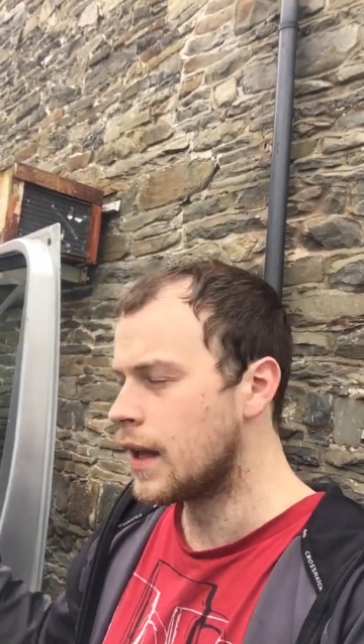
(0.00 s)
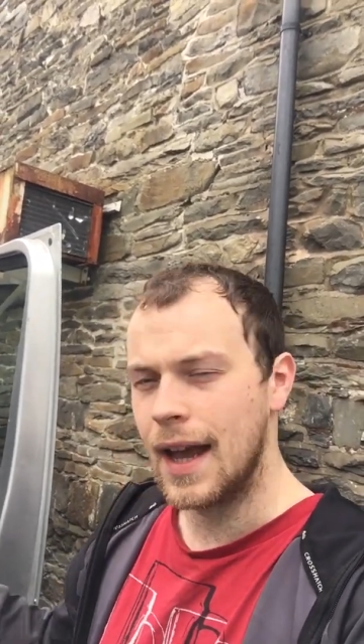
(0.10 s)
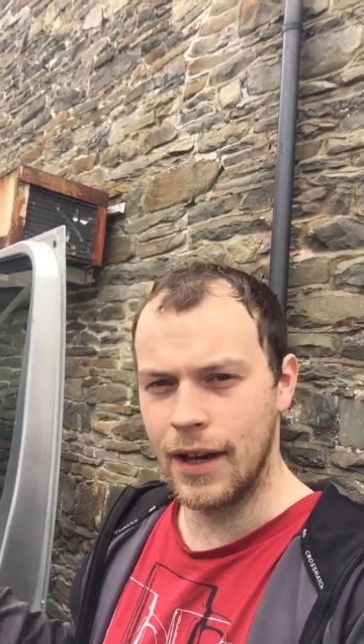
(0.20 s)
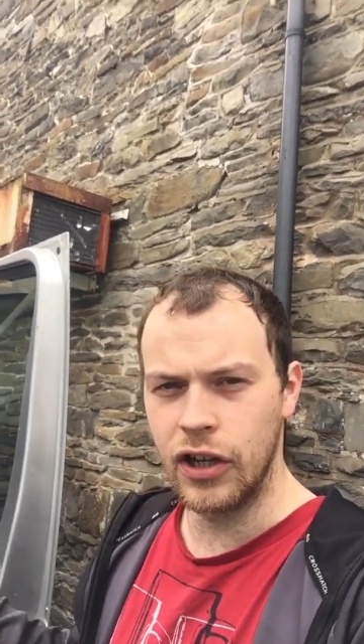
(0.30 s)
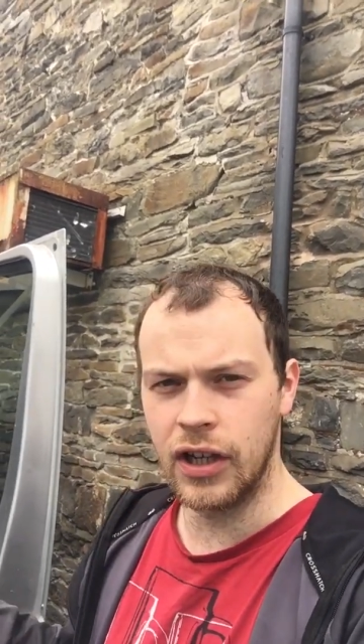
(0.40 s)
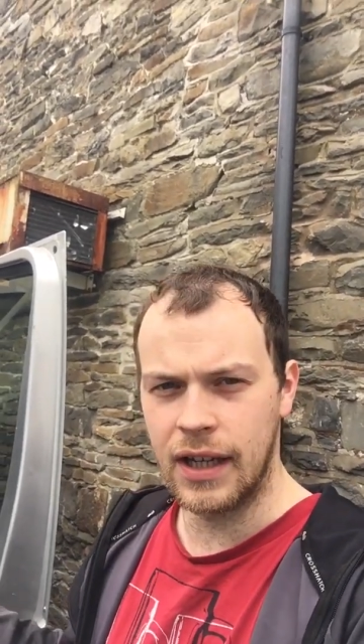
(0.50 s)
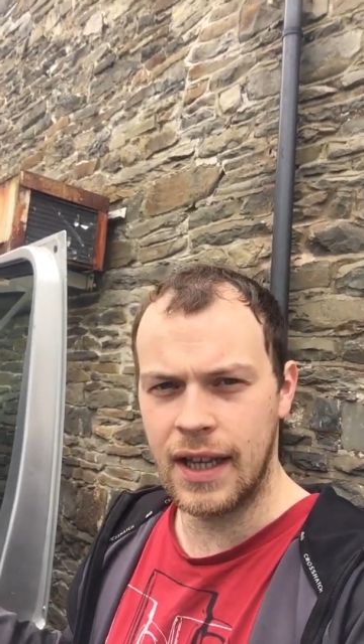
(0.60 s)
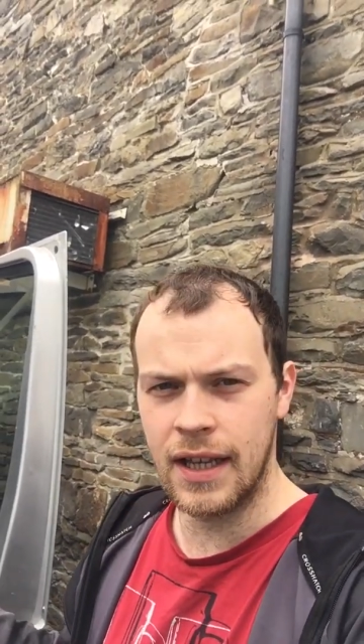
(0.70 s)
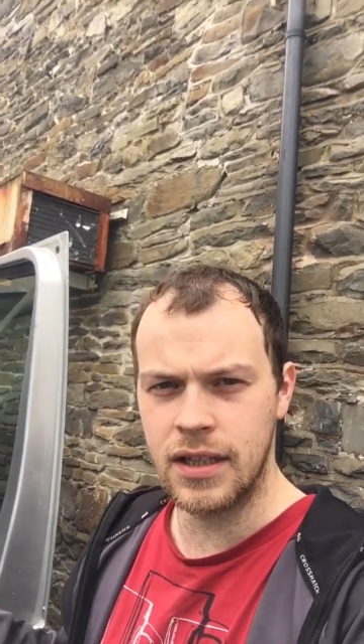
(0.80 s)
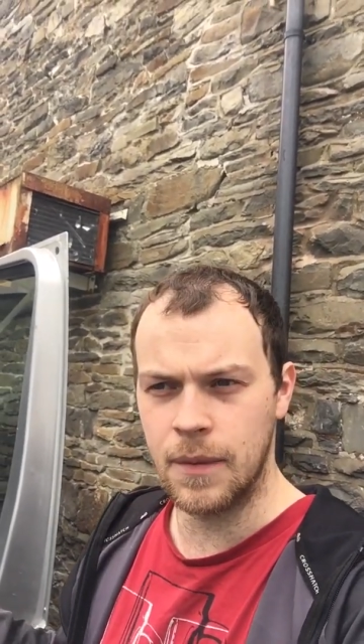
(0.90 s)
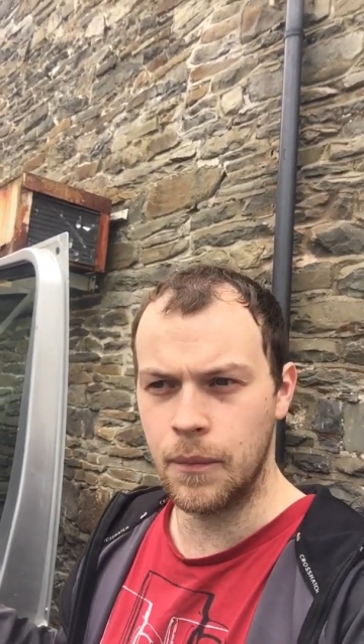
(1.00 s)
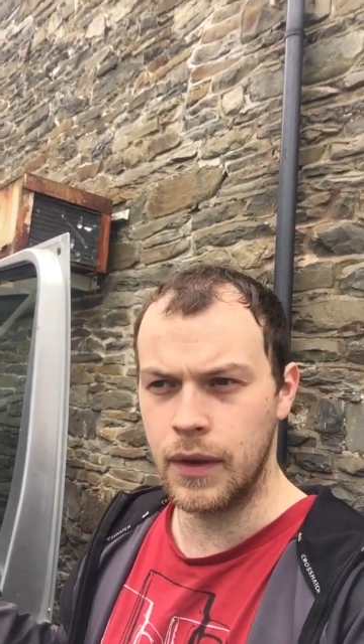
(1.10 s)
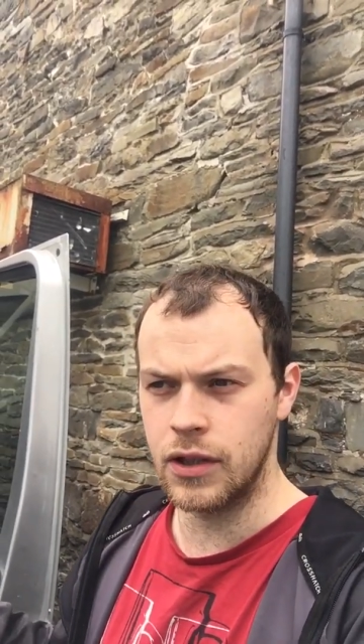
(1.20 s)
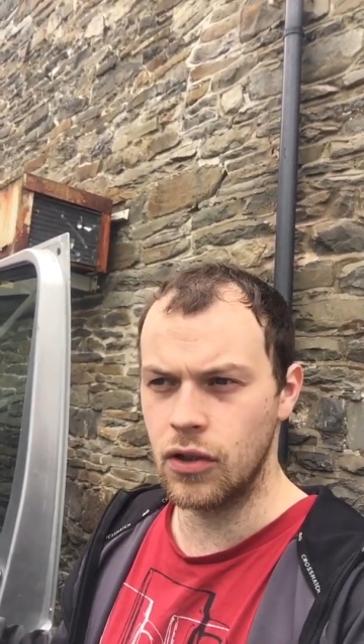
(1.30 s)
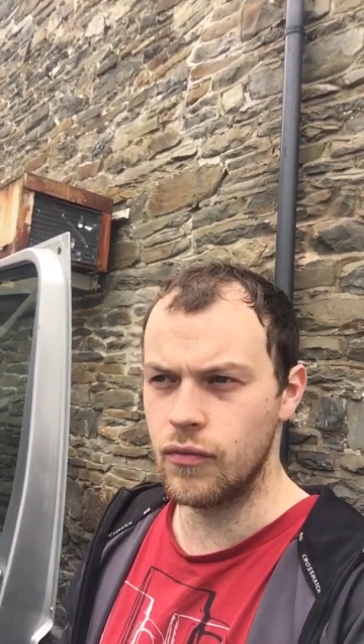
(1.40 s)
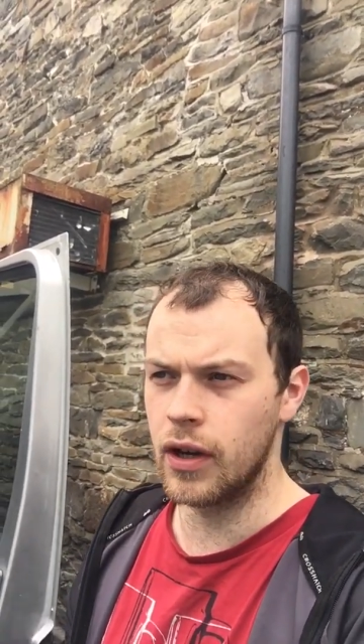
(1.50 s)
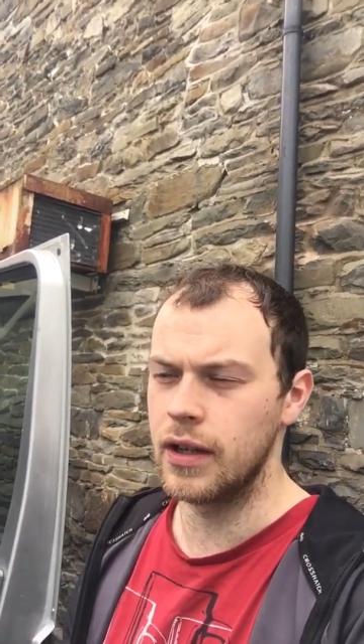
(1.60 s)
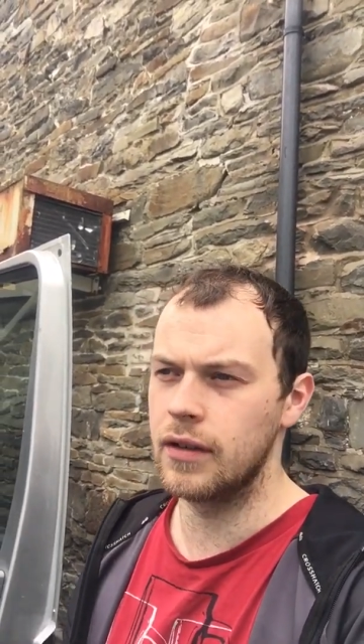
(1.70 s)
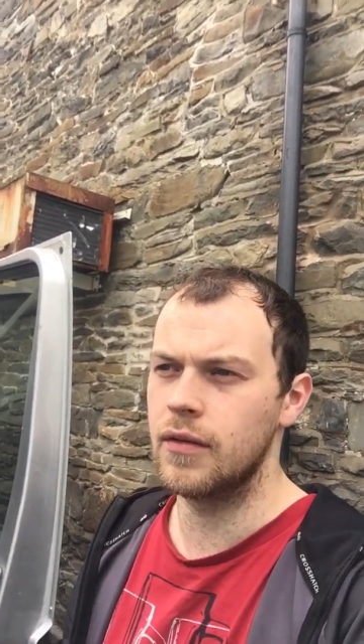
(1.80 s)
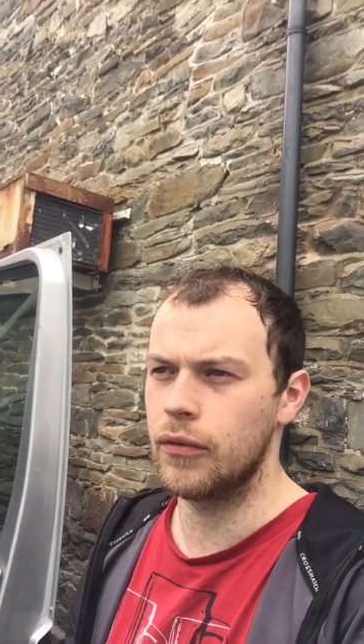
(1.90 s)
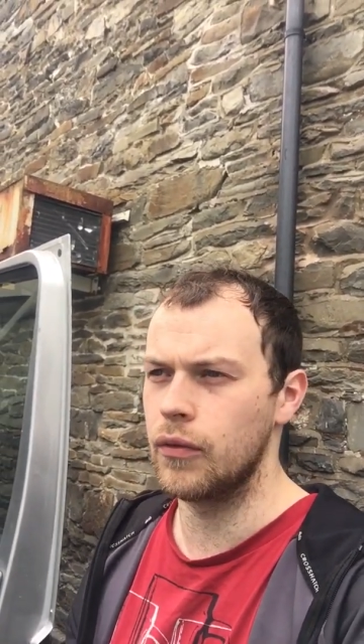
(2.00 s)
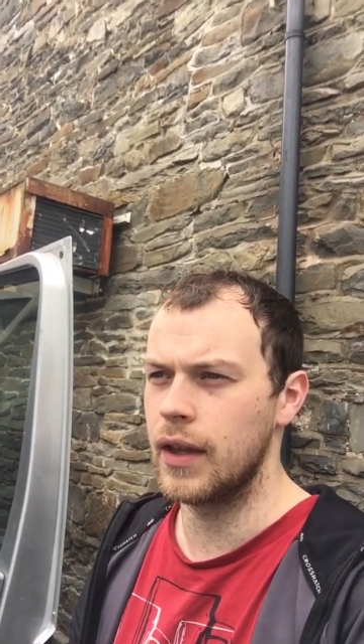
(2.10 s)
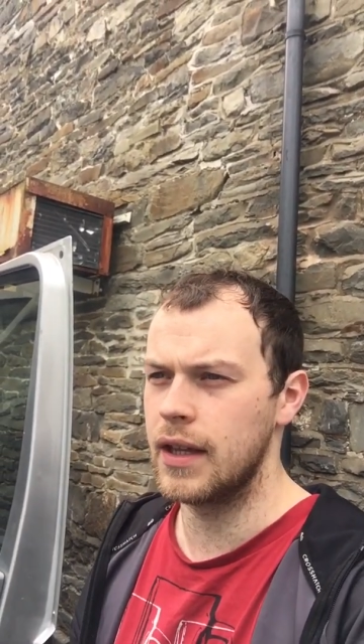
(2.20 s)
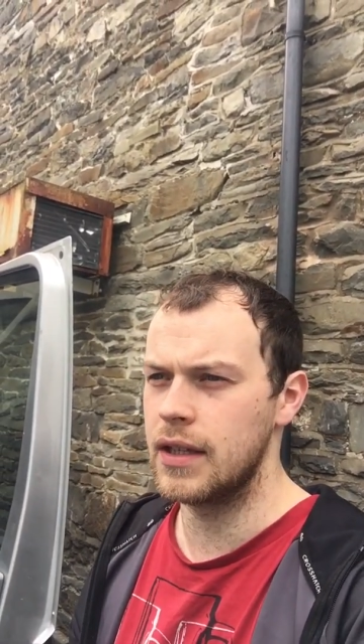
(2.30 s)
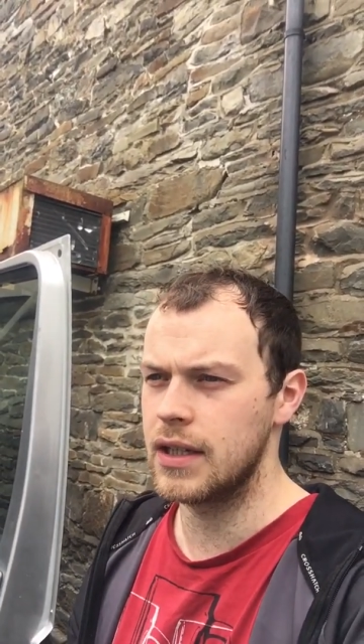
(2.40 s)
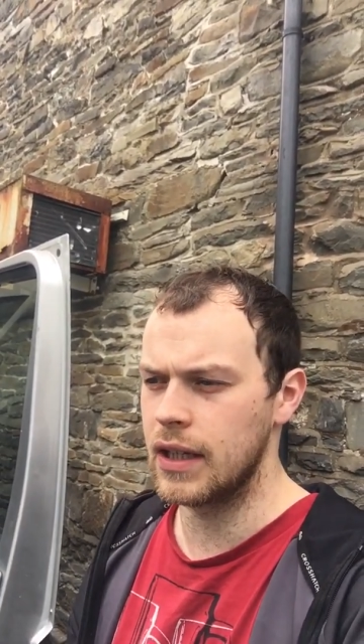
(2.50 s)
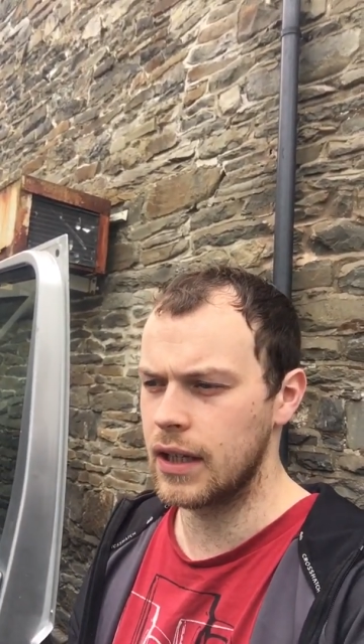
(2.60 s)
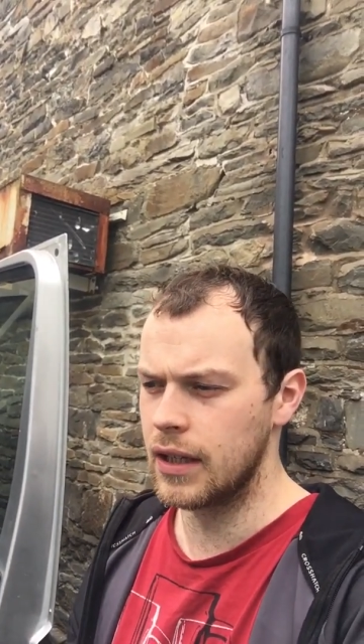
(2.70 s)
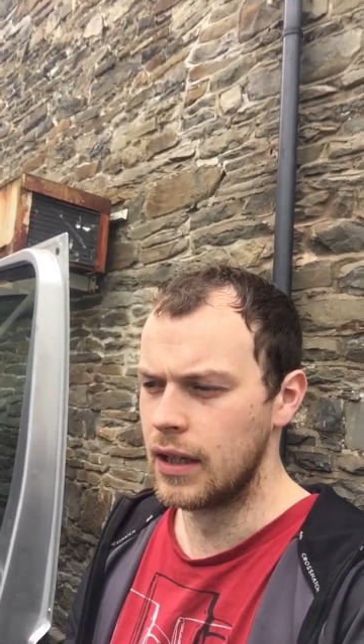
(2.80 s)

and you can hear something's not right through the intake.